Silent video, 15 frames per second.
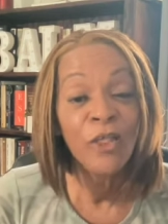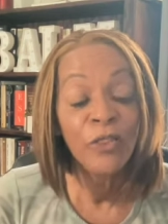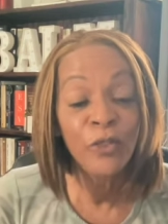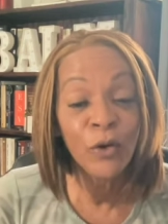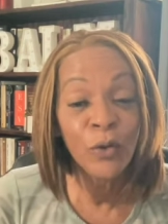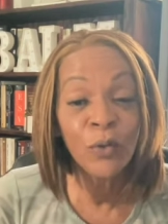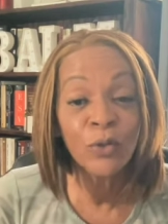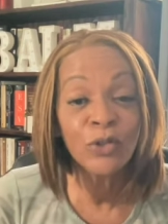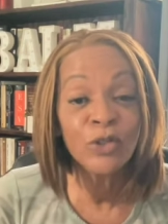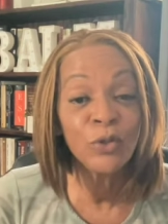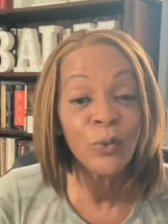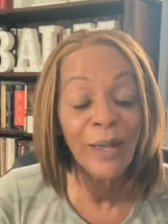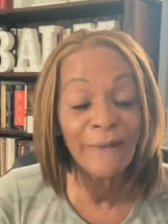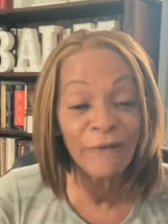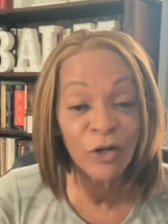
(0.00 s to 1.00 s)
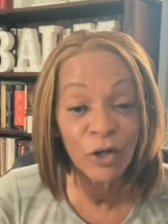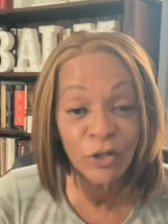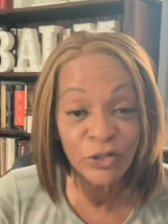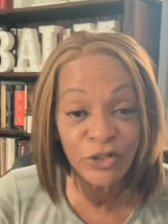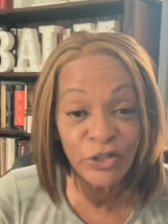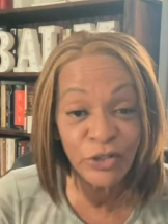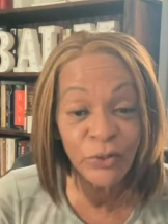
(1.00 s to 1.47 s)
those who have
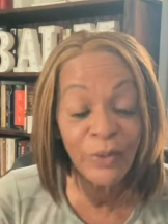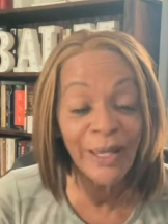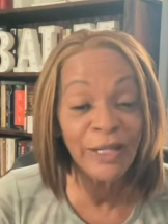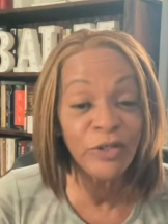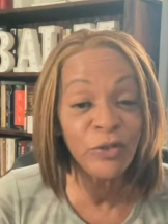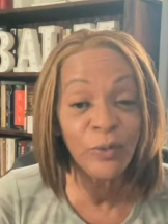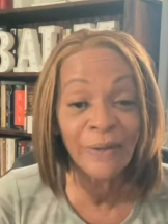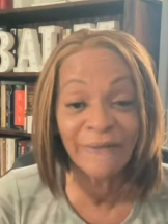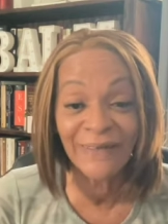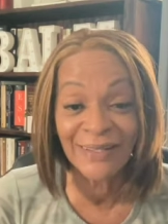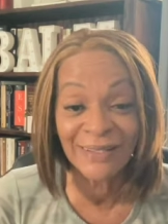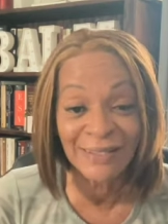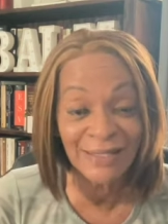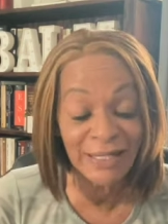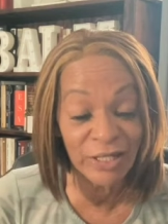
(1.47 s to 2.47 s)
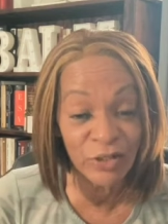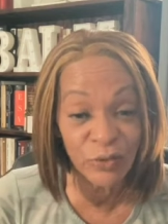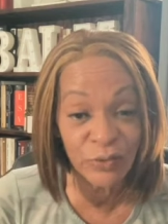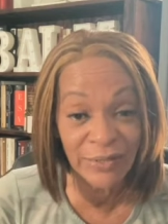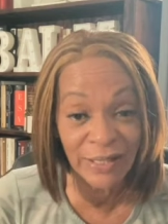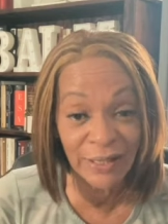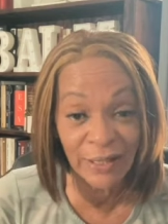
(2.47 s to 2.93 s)
hurt you and you have
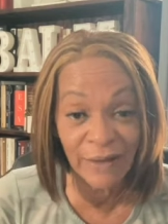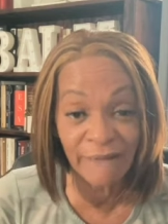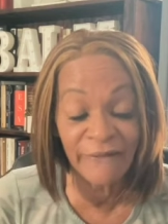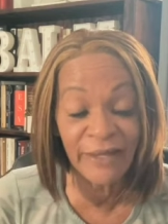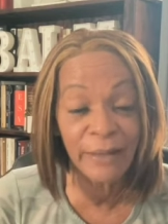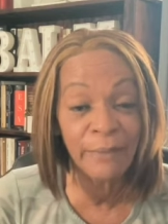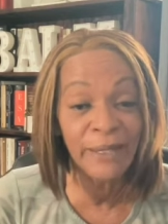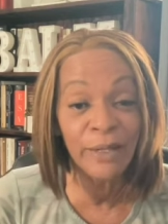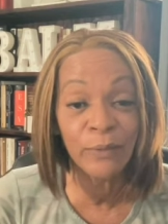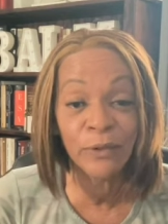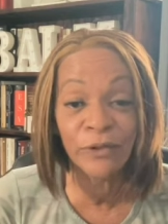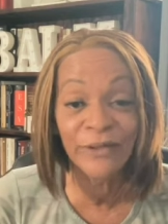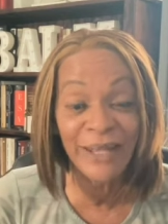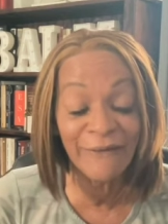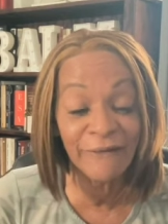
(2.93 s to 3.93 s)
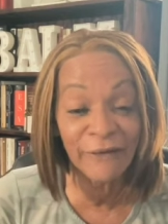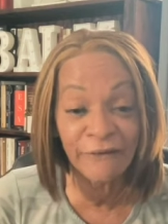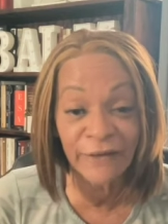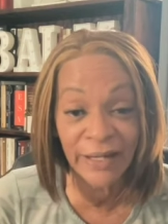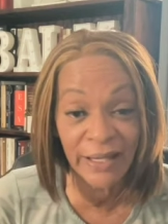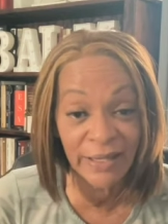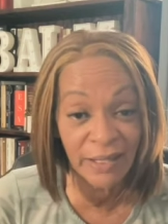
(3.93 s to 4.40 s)
continued to love them. He will never
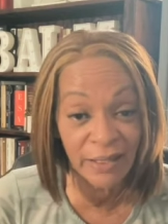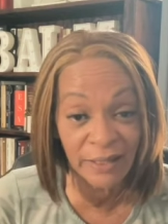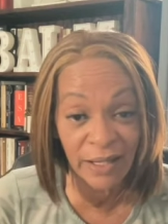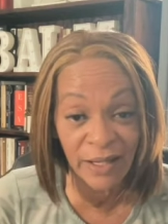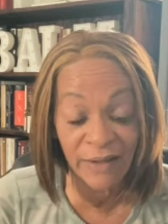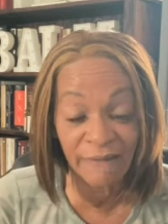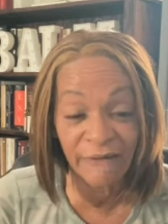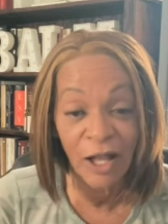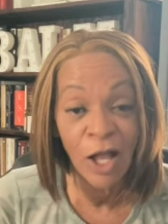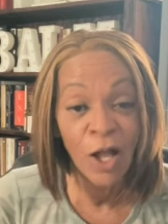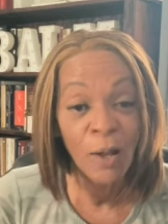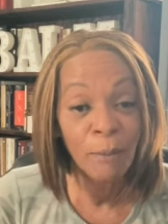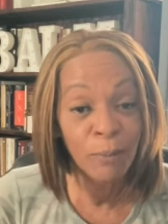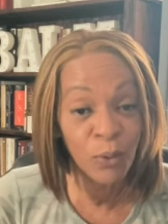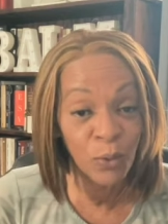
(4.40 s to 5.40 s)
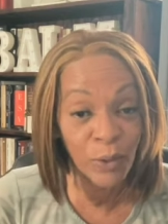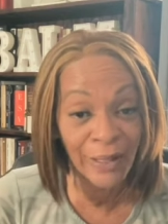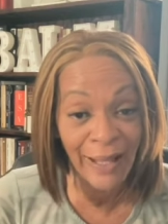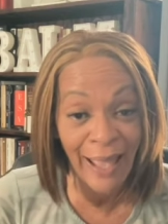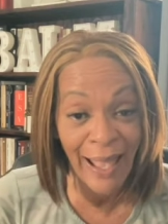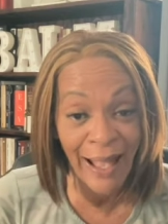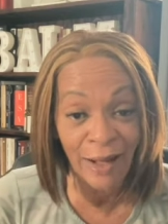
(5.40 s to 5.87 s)
forget the love poured
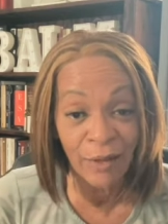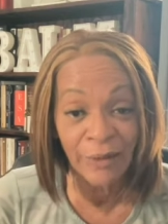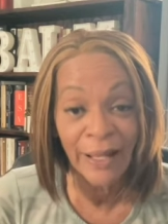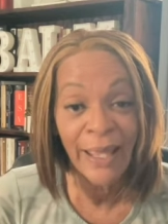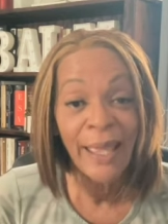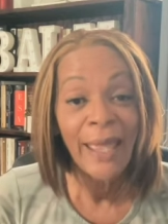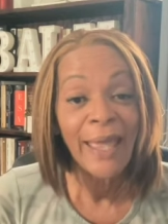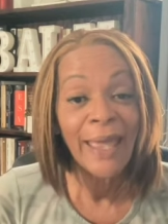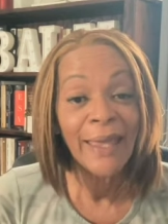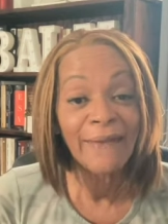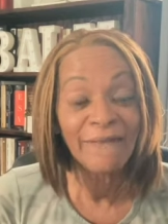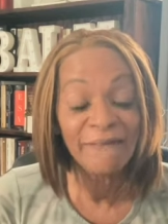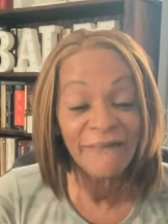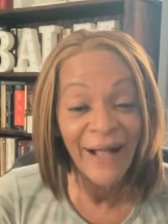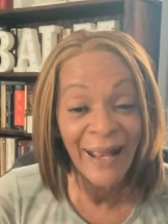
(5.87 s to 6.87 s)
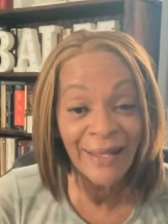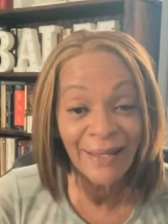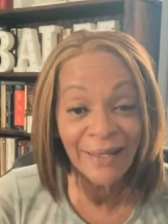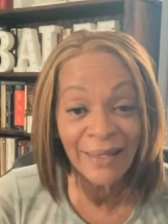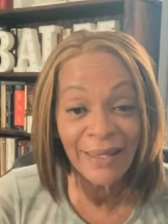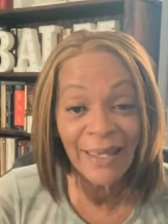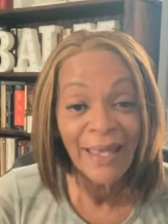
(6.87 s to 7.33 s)
out. And
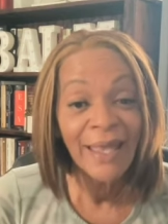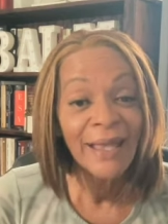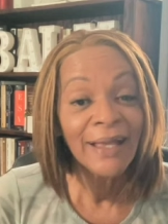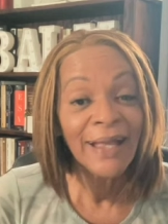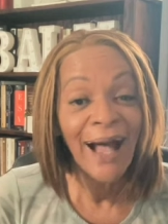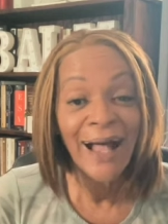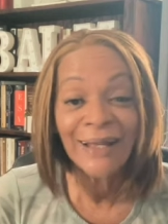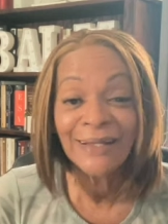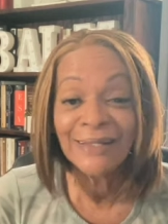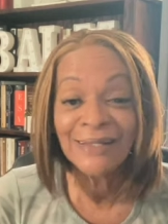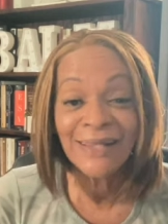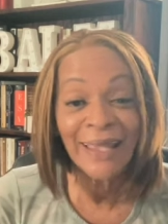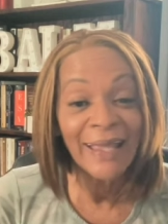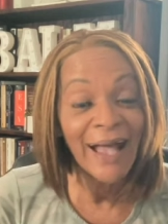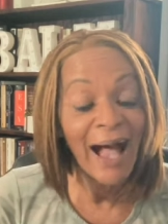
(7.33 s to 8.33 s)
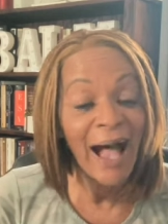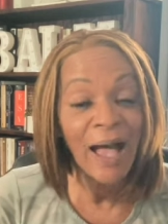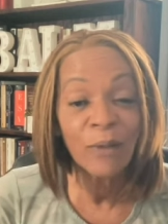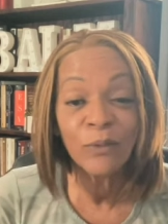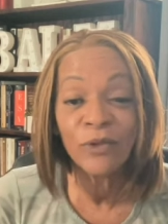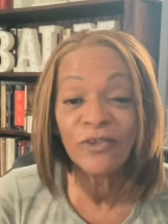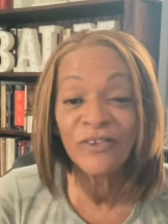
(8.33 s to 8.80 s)
finally, God is saying, I
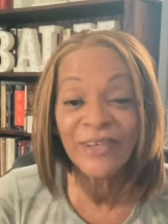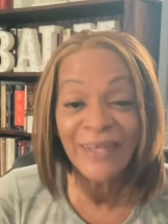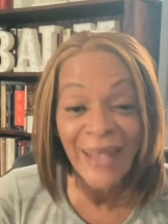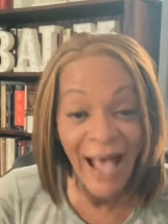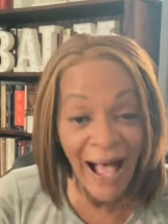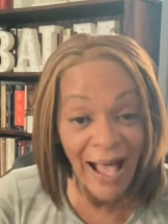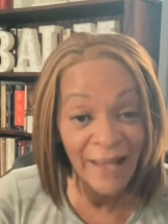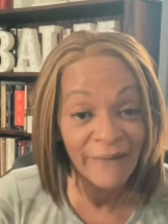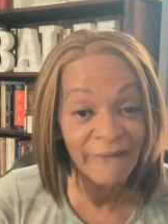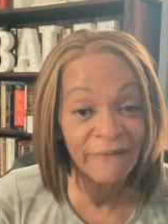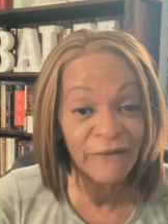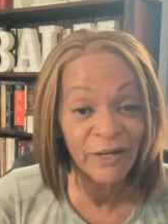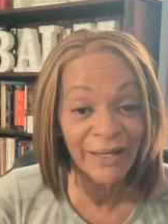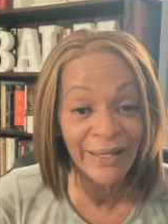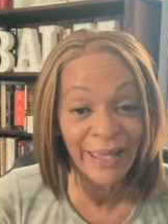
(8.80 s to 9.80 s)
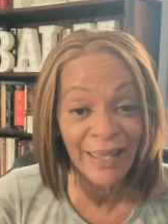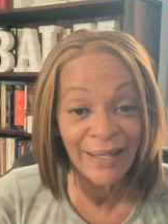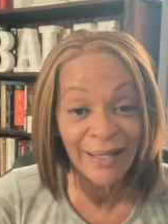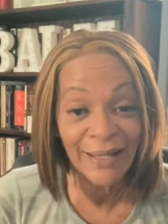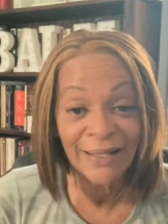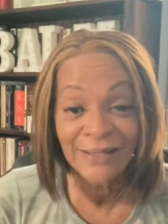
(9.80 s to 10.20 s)
will not forget